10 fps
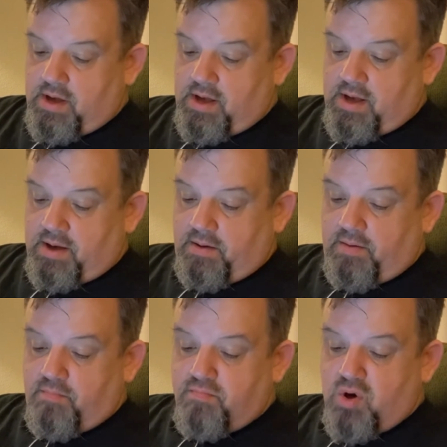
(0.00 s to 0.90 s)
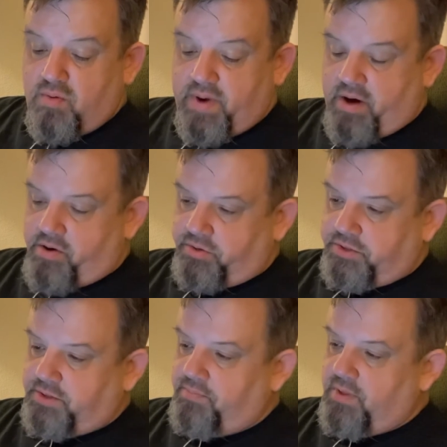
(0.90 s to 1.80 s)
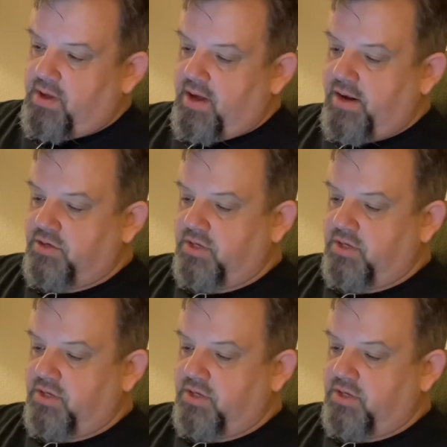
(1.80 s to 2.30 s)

Uh, myrrh bearers. And there's